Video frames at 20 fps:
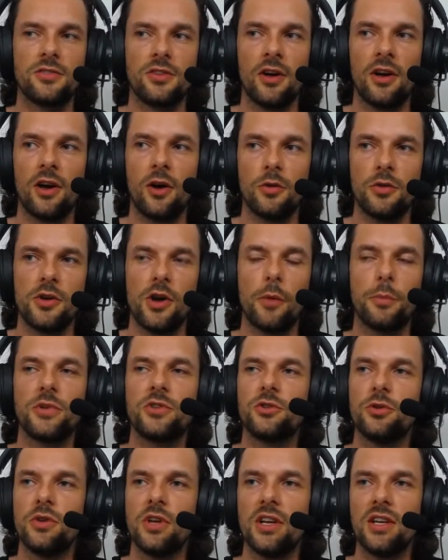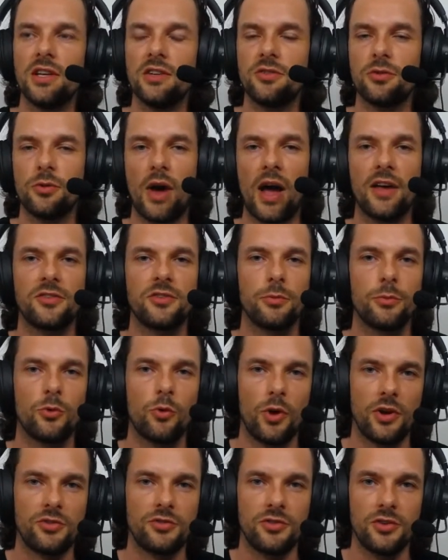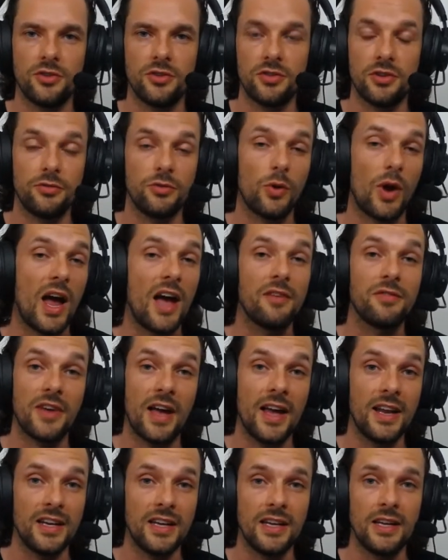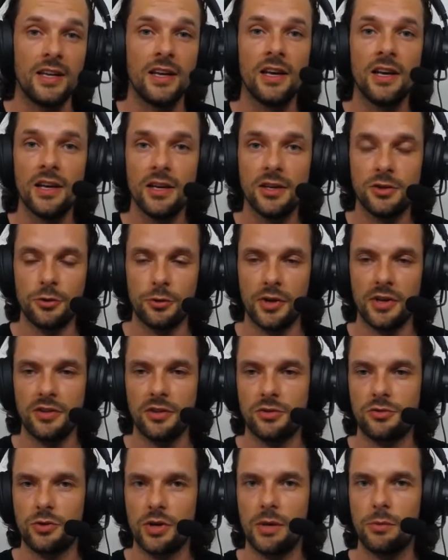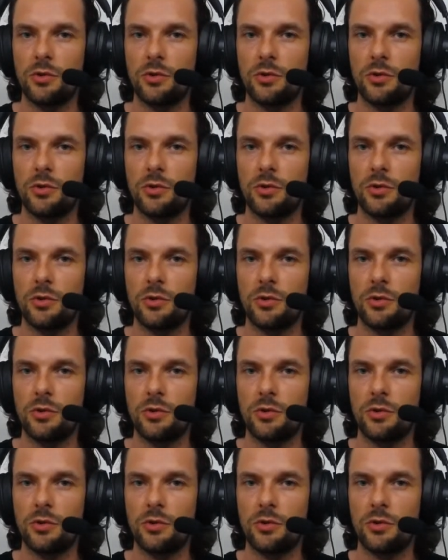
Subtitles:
or the opportunity to ask some questions if you have any during the stream.